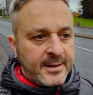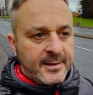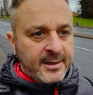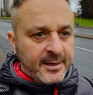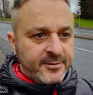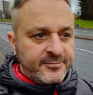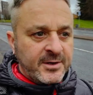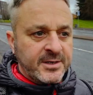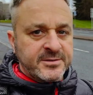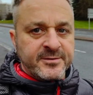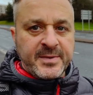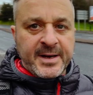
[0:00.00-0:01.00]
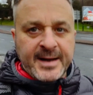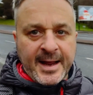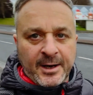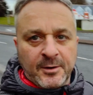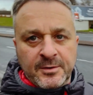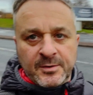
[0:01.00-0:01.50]
in front of me
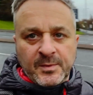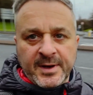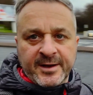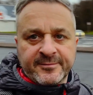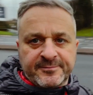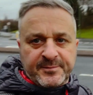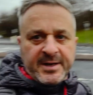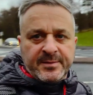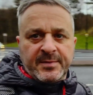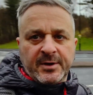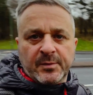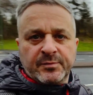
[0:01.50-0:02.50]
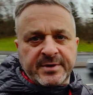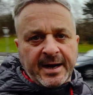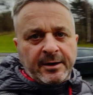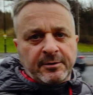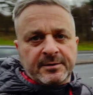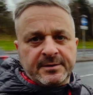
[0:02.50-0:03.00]
now we have Pin Mill Brow,